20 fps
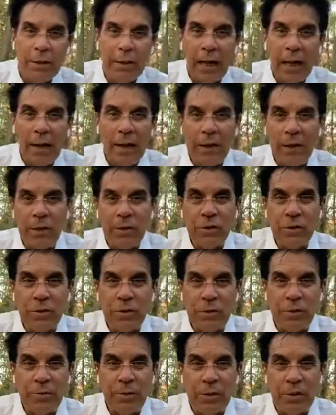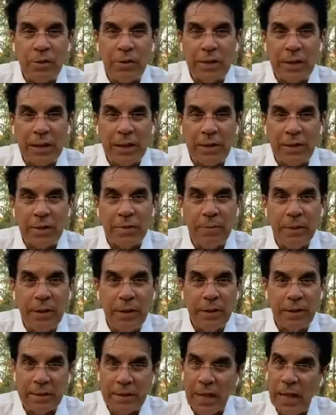God hears you as much as he hears
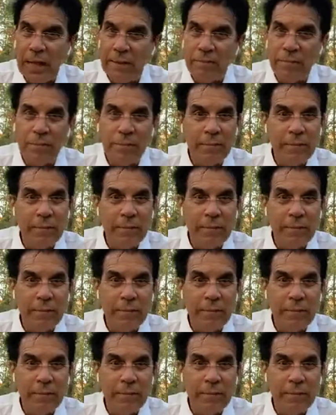me because I